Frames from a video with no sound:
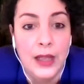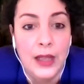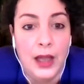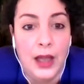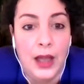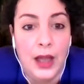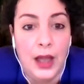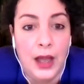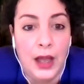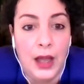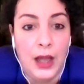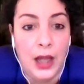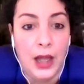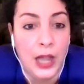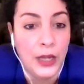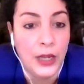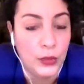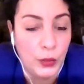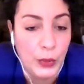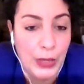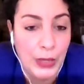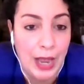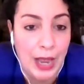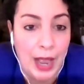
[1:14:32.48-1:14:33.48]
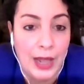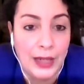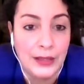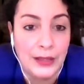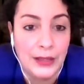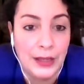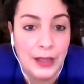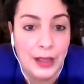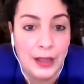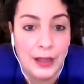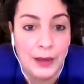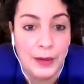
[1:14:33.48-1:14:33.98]
And we
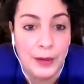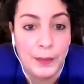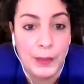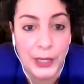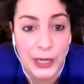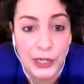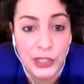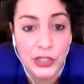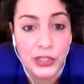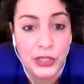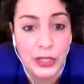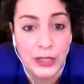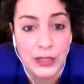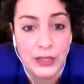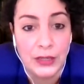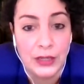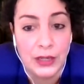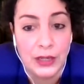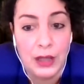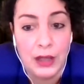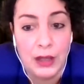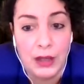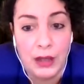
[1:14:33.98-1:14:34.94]
had pledges